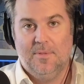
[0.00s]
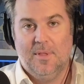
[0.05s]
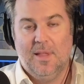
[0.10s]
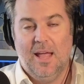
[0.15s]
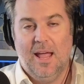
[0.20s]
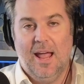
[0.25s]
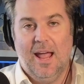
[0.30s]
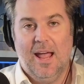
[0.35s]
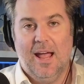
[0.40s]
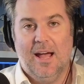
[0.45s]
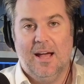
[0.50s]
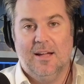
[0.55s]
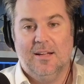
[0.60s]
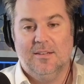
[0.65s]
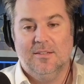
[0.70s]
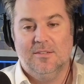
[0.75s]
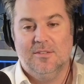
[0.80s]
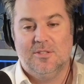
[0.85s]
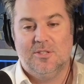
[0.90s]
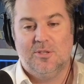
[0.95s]

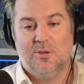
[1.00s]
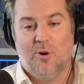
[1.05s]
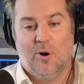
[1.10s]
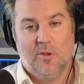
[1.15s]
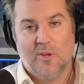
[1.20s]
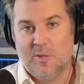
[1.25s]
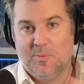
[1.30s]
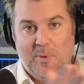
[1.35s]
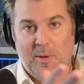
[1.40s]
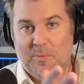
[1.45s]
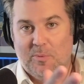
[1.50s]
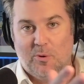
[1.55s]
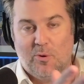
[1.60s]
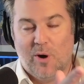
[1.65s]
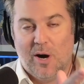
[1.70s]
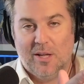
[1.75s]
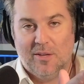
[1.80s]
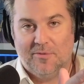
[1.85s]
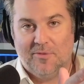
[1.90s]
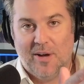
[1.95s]
And so all these people
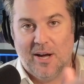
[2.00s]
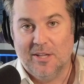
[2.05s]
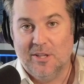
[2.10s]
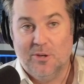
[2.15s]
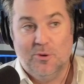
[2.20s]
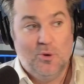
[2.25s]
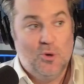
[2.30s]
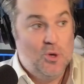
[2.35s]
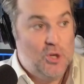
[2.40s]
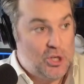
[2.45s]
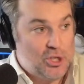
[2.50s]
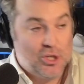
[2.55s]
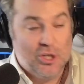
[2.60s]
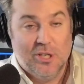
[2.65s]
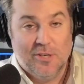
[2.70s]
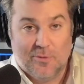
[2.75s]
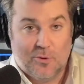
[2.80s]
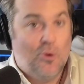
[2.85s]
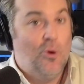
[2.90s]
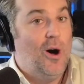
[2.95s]
qualified that
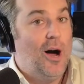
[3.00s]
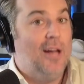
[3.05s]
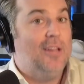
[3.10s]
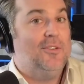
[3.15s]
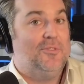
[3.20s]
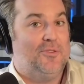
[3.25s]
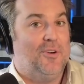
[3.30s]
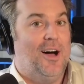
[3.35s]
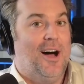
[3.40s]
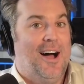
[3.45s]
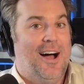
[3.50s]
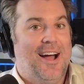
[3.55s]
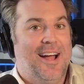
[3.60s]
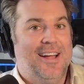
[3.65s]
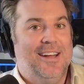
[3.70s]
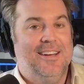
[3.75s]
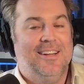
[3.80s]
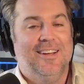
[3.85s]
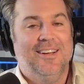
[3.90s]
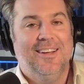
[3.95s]
shouldn't have
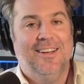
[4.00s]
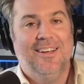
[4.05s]
qualified,